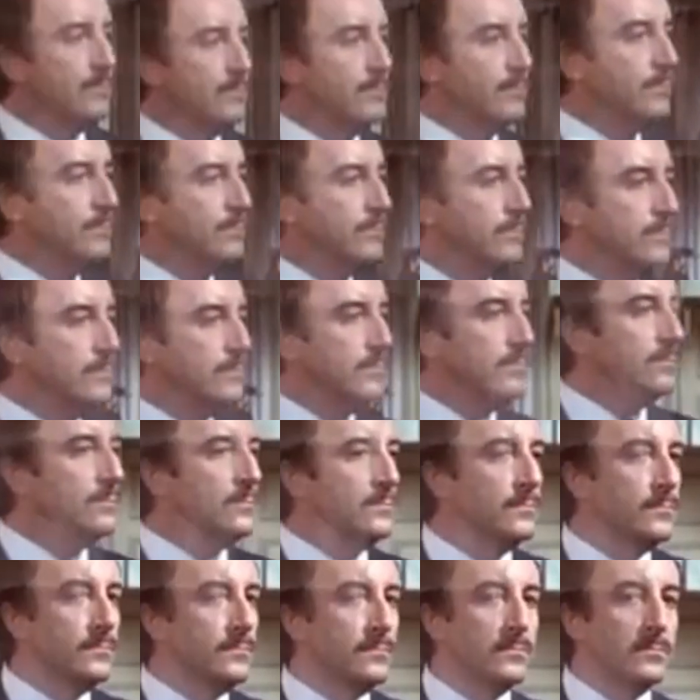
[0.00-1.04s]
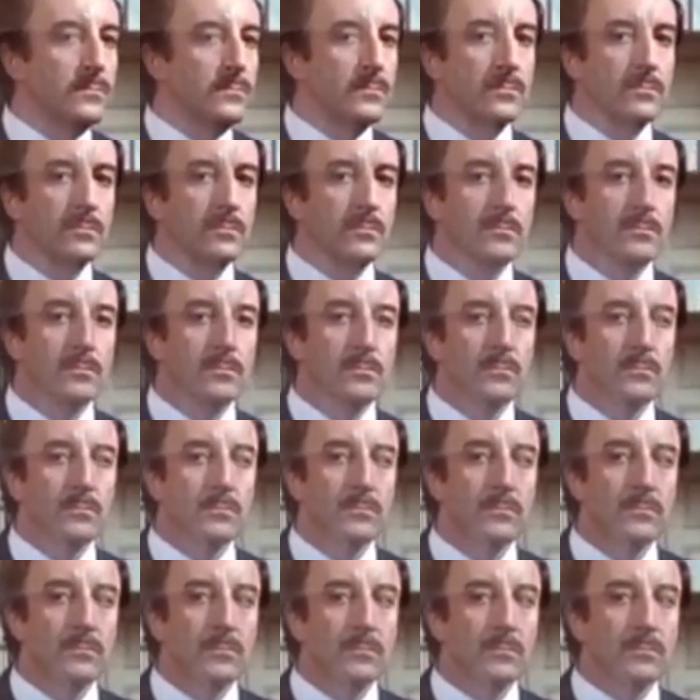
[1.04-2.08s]

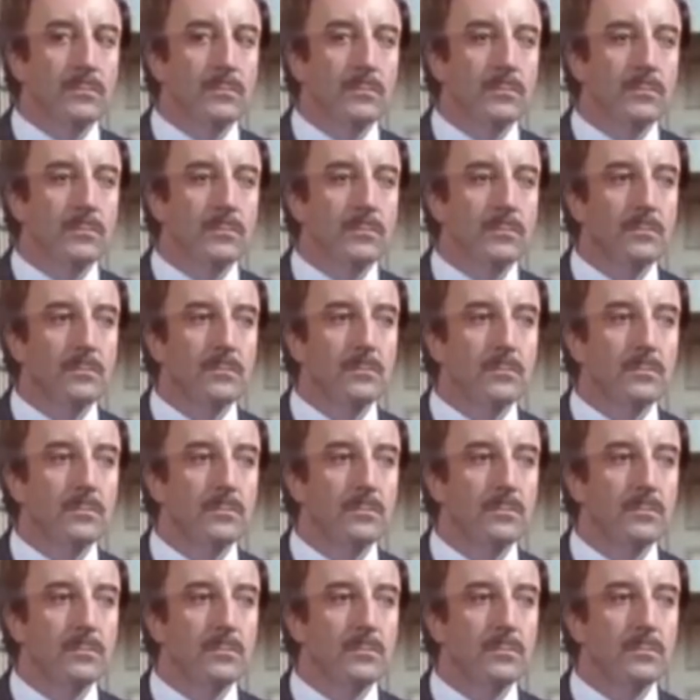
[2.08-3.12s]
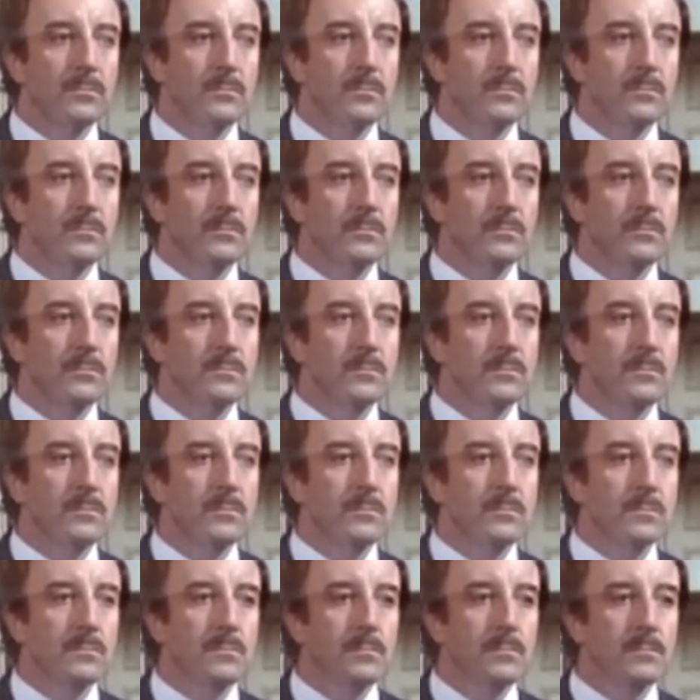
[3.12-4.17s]

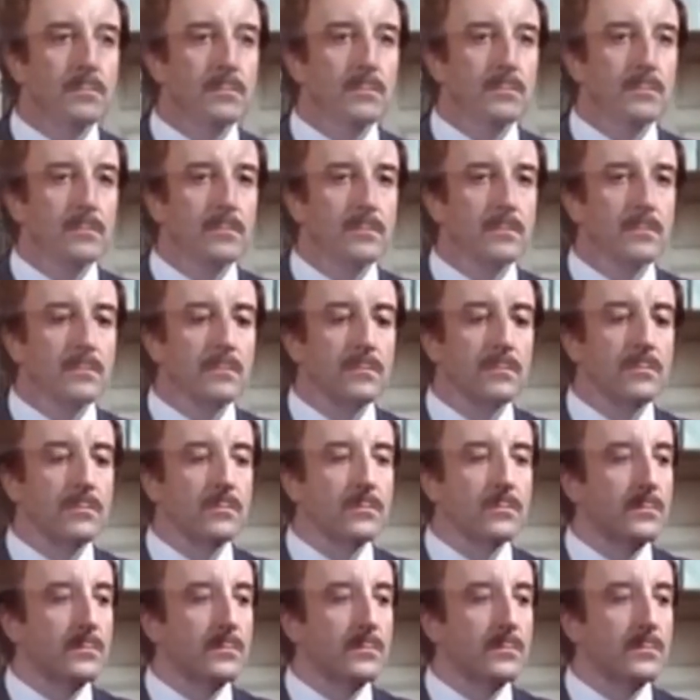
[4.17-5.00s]
(silence)